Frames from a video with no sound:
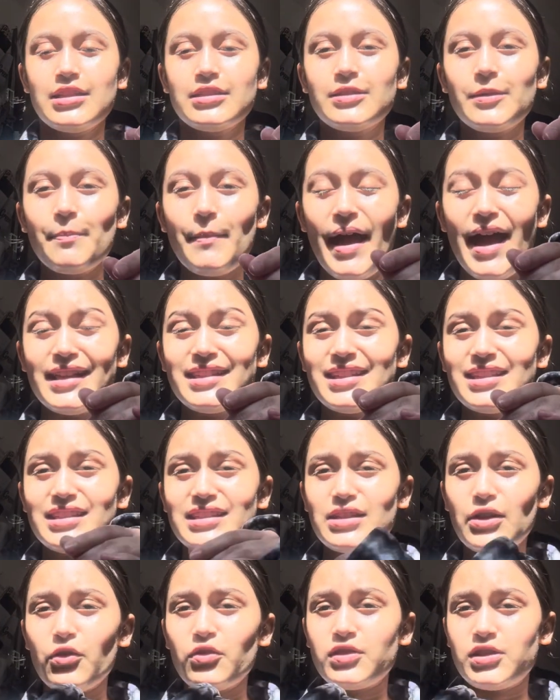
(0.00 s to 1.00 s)
So math is
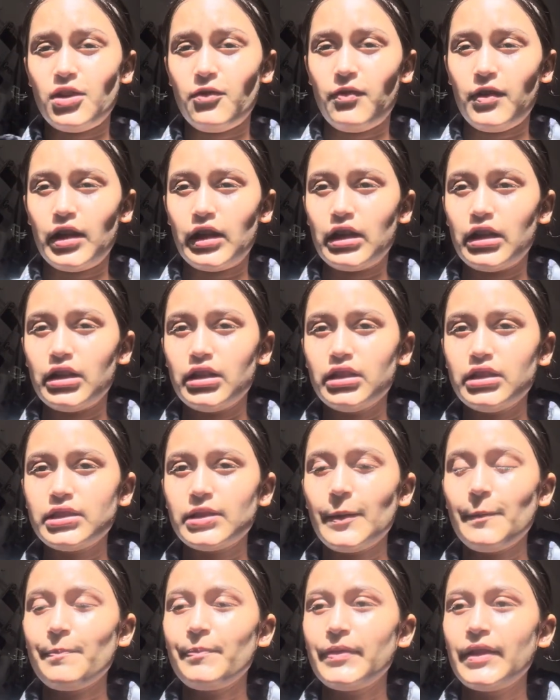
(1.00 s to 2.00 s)
so difficult.
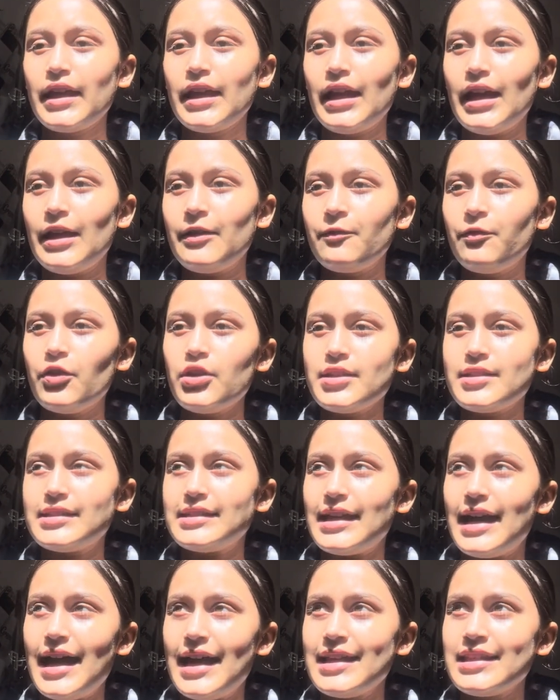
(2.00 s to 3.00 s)
And for
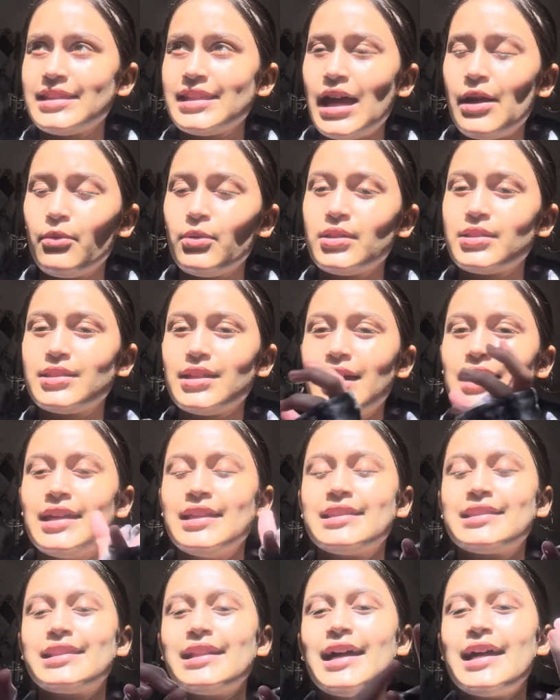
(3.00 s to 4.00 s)
science, I will say
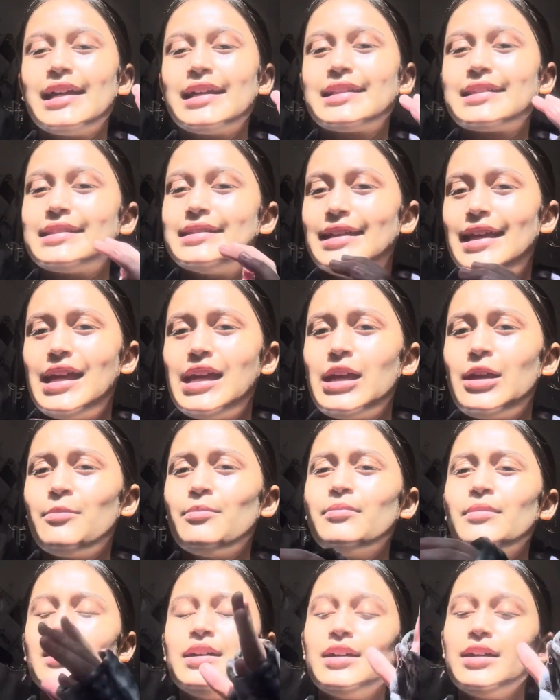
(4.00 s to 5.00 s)
it's like
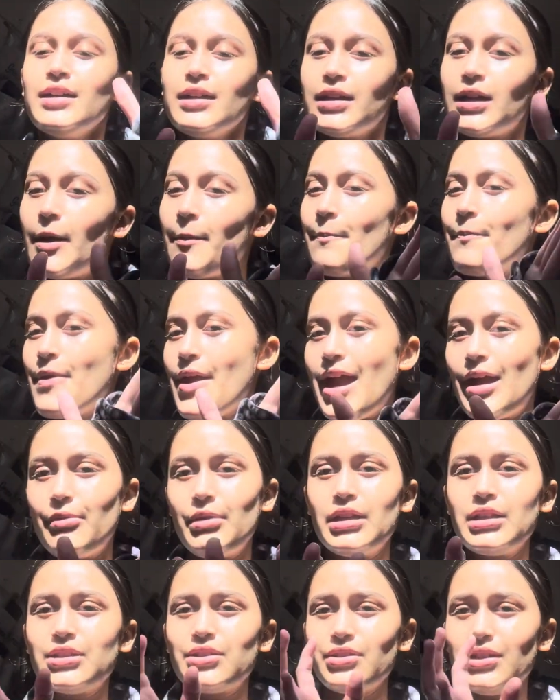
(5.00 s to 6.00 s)
same
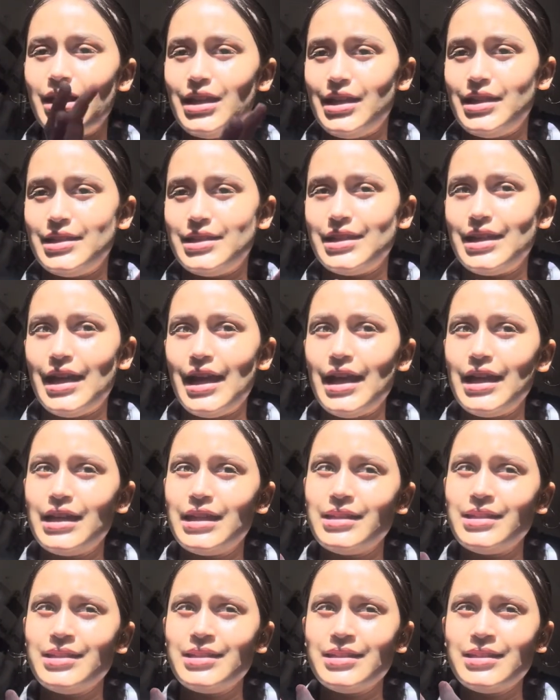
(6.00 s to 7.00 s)
comparing to India.
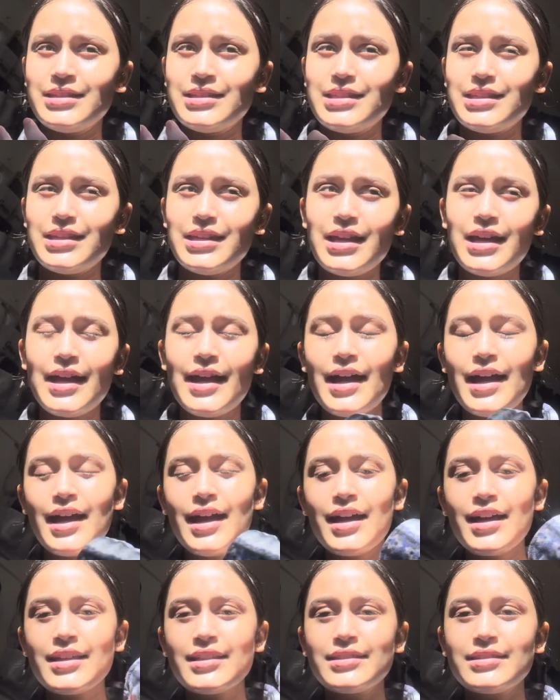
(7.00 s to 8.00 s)

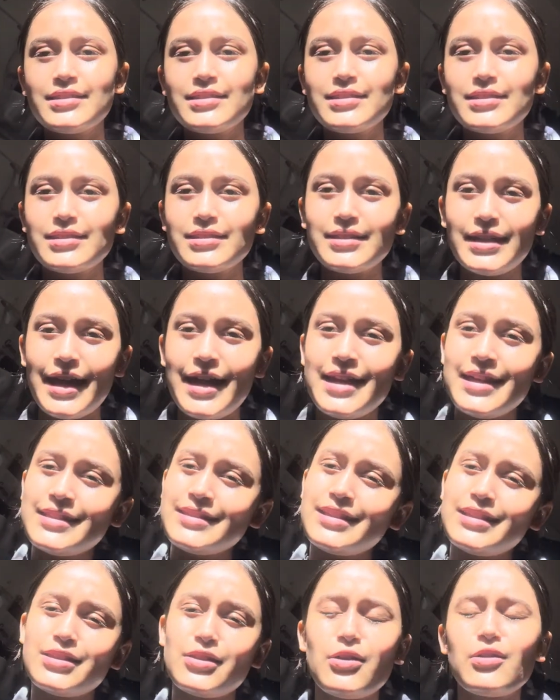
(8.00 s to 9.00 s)
India's
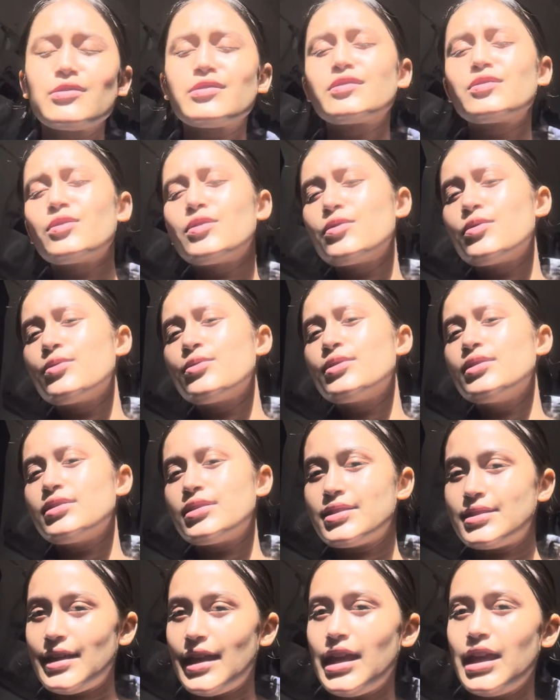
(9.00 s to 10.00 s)
science is also the
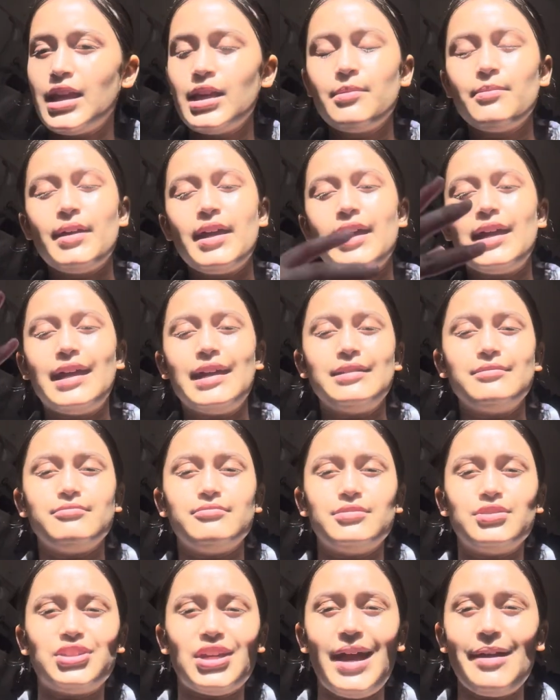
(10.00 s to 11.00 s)
same,
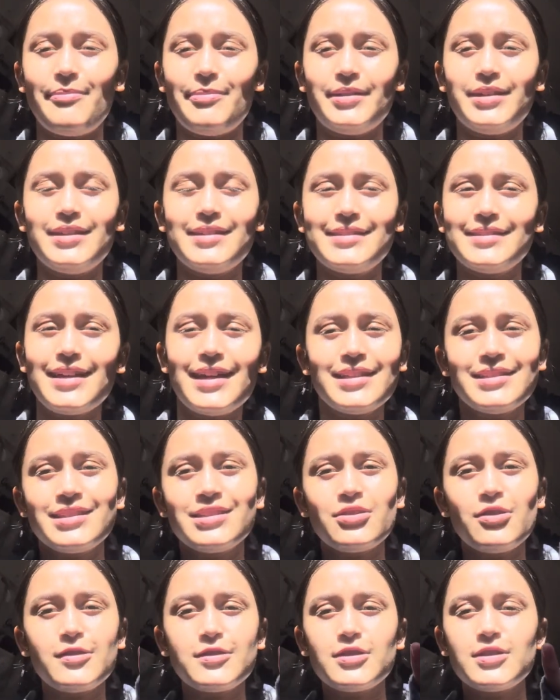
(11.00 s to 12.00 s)
and Japanese science
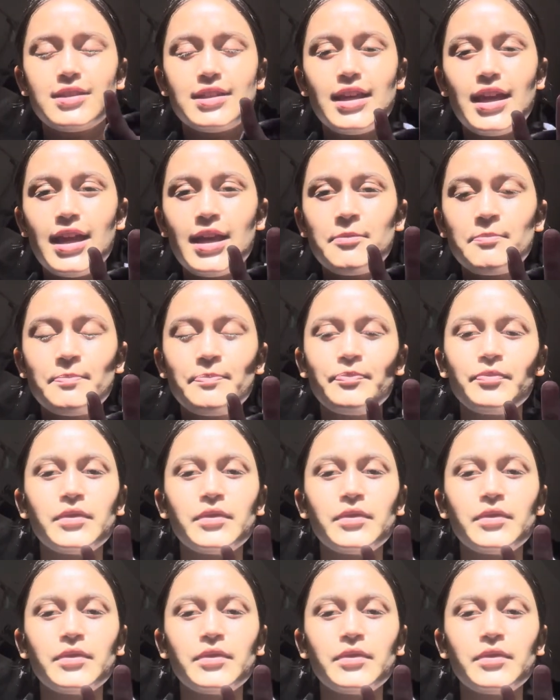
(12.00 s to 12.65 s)
is also same.